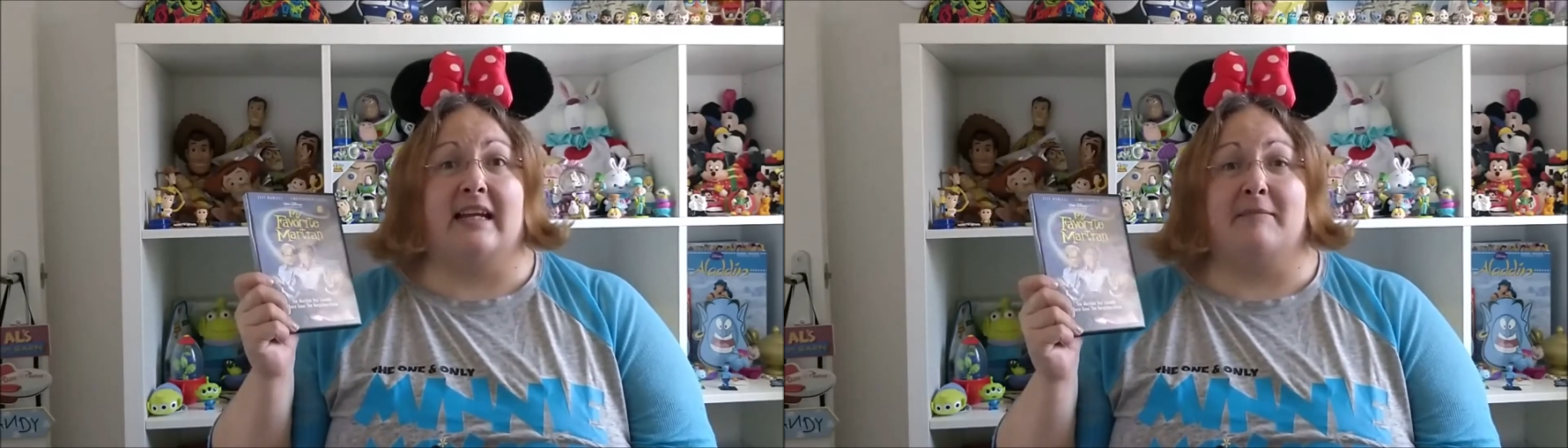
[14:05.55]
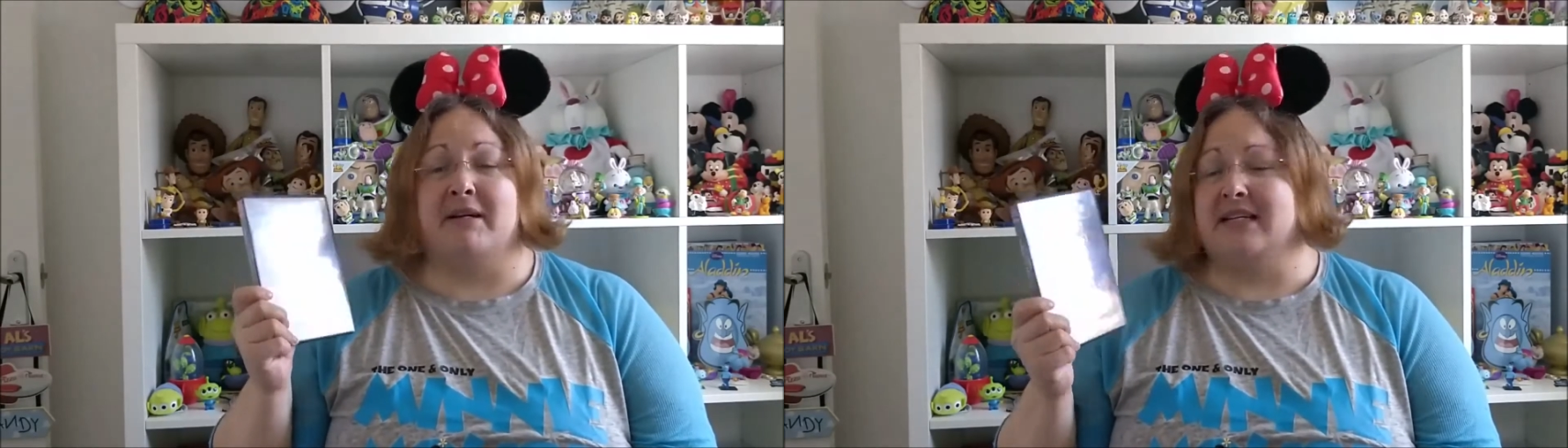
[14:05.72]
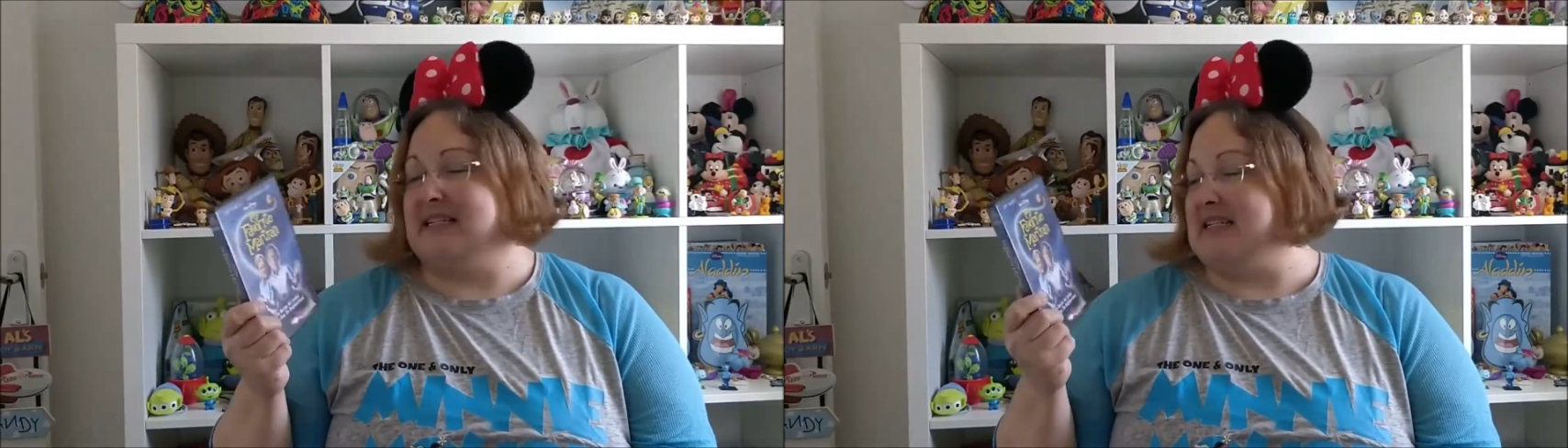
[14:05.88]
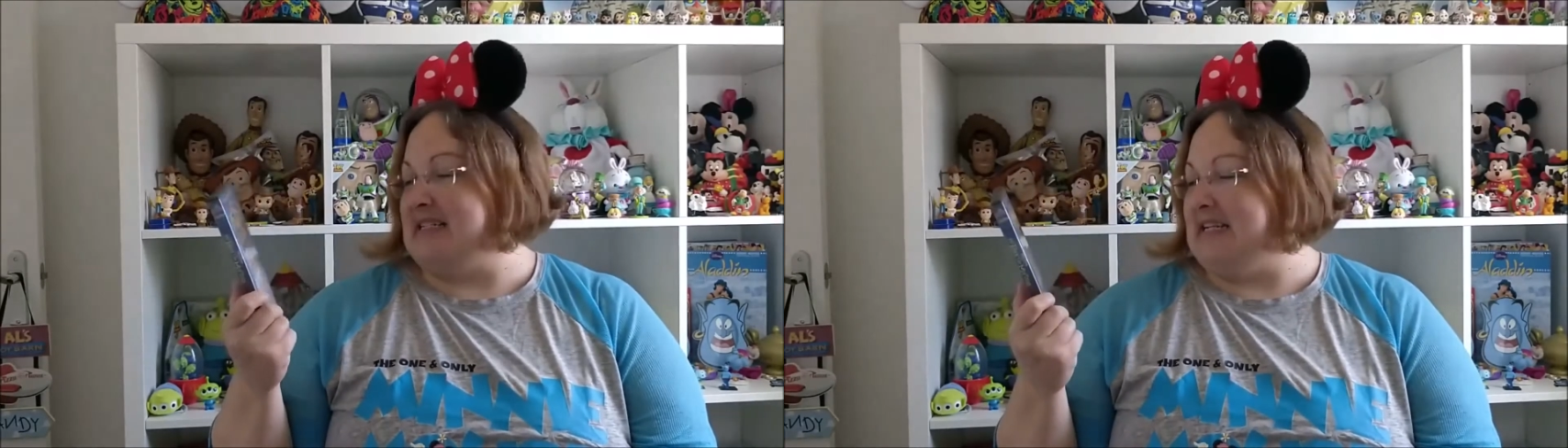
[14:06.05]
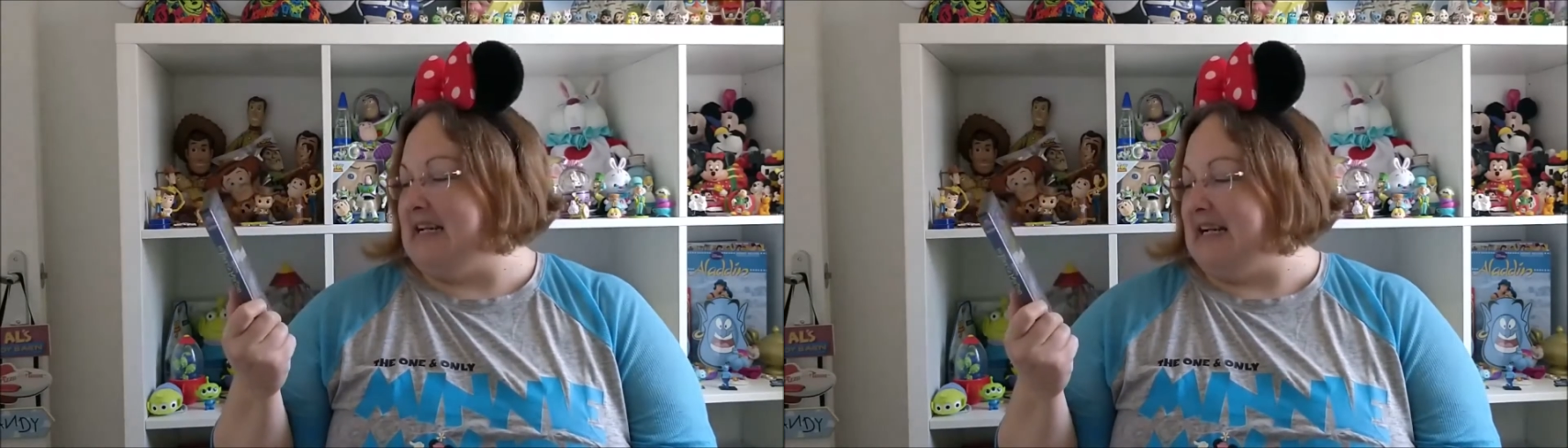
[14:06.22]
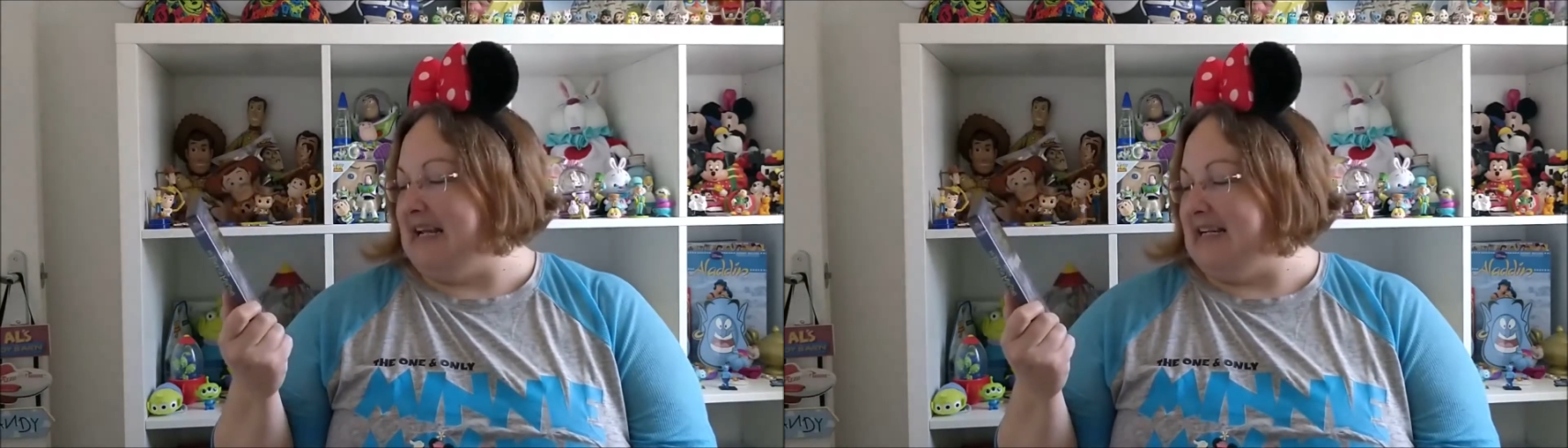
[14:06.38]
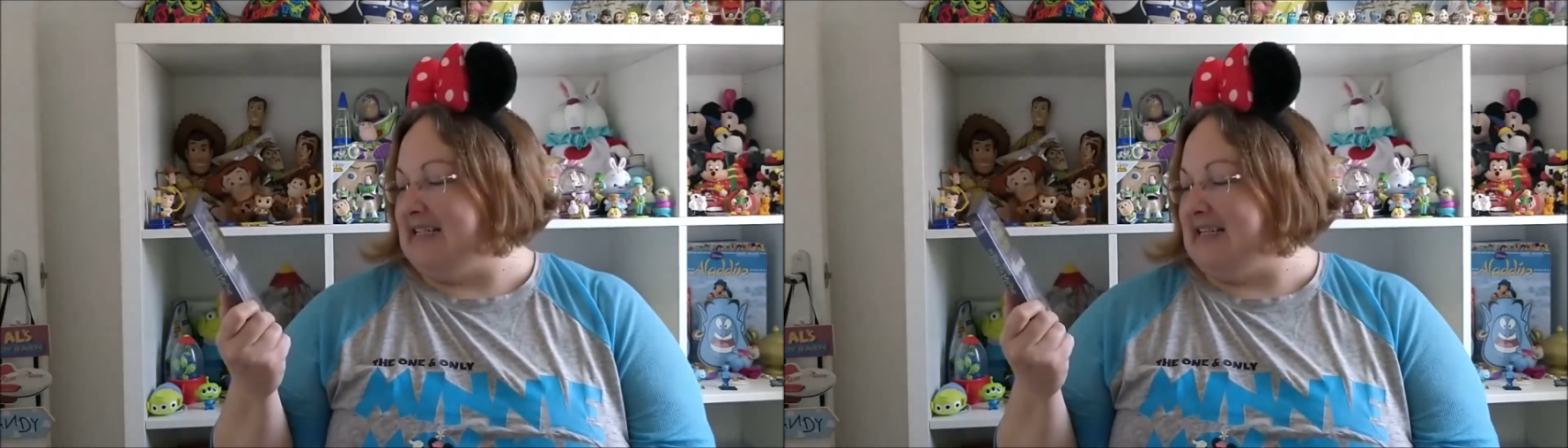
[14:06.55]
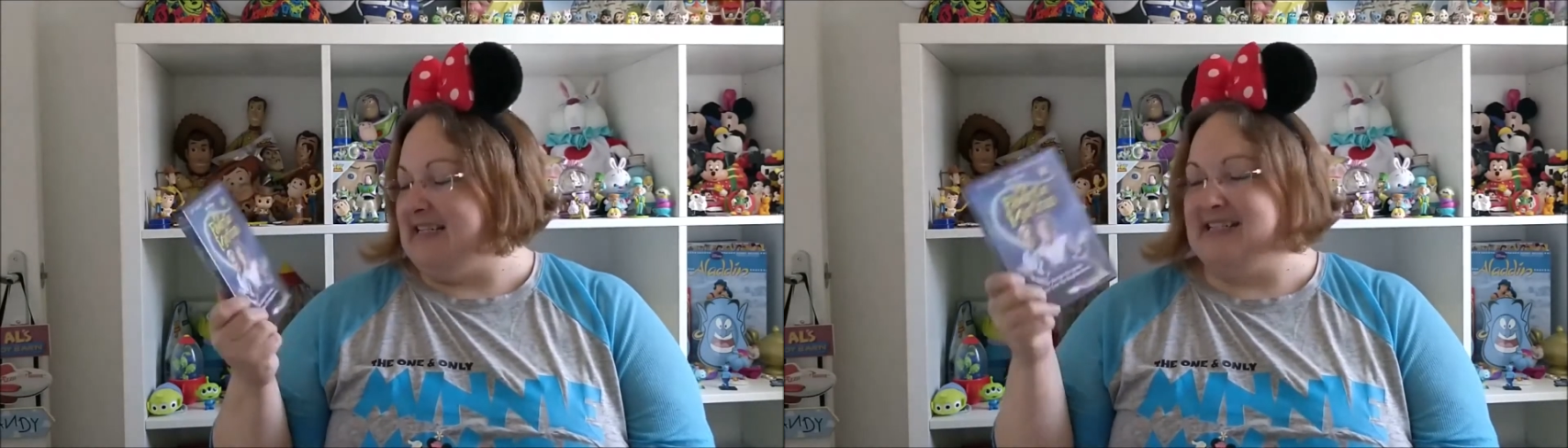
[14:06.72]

in my Disney collection.